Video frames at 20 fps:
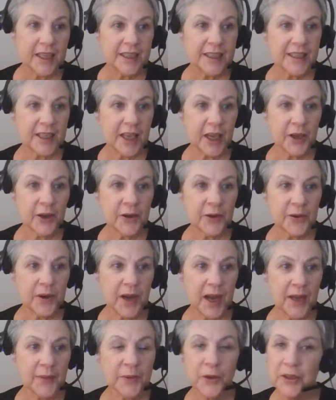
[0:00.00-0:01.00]

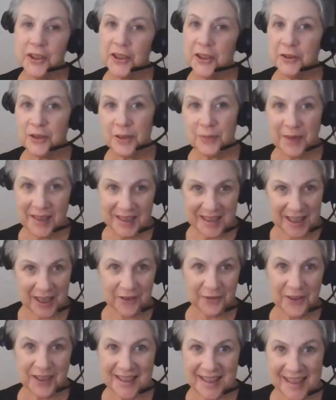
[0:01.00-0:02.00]
So I'm going to use
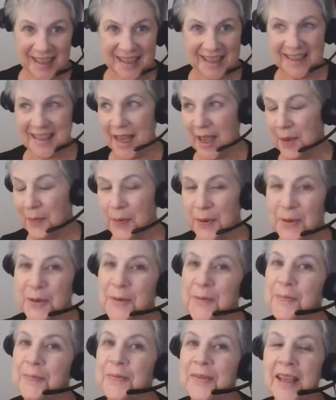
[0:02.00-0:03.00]
myself as an
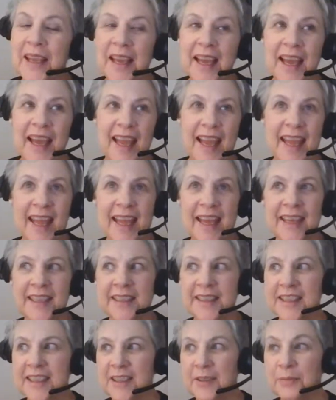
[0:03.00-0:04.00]
example.
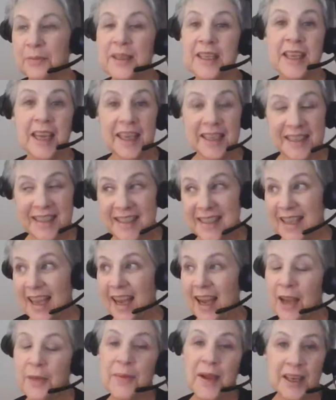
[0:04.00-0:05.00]
And because
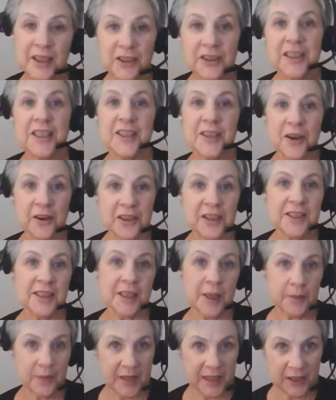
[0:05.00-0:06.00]
I'm actually starting
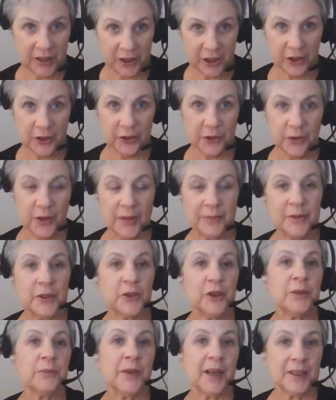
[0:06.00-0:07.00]
something new, I'm
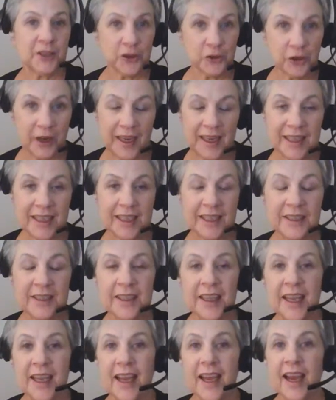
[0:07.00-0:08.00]
doing my
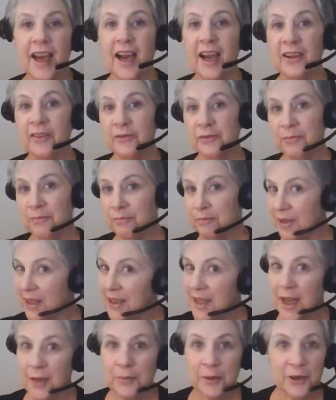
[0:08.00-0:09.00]
training. I've
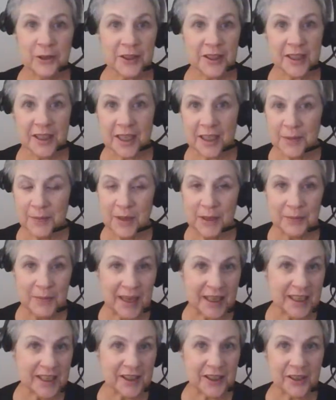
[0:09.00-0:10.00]
been that person that's been
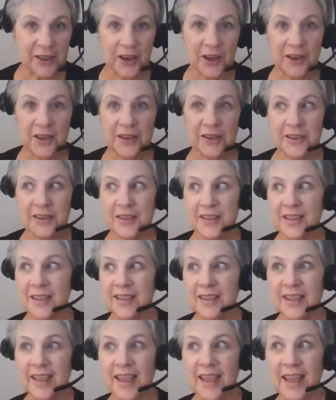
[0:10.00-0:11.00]
making the
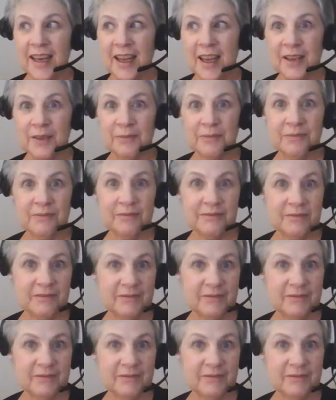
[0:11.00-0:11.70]
calls, and I'm